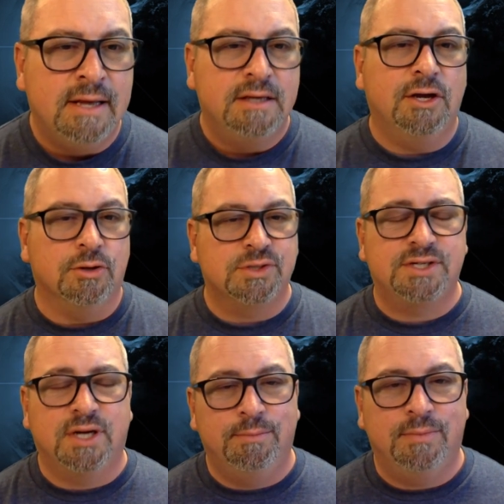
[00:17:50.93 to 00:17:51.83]
Yet there's
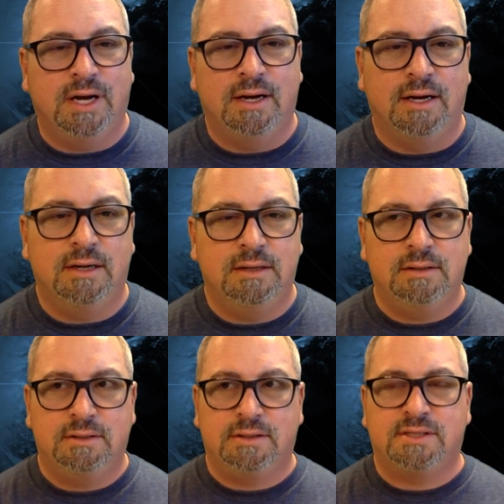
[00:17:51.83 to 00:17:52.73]
some
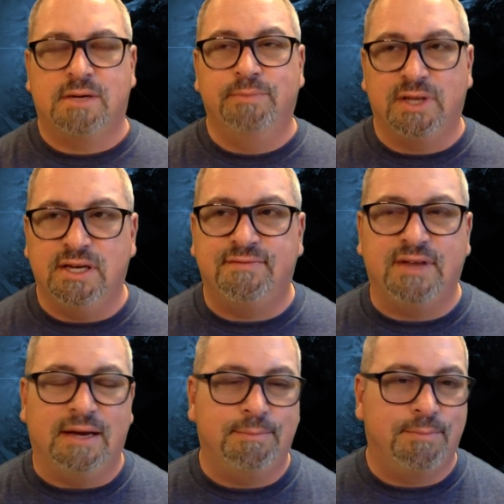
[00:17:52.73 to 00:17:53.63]
belief
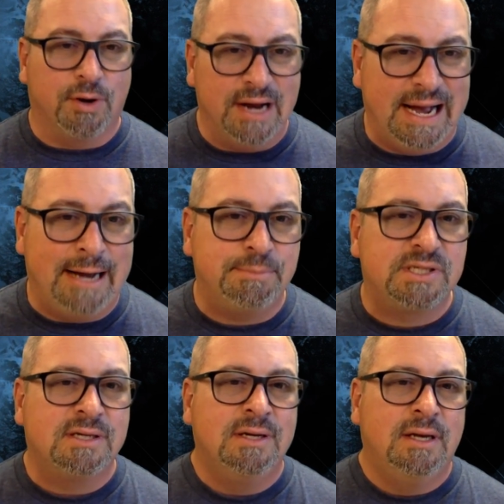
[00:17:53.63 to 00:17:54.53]
that perhaps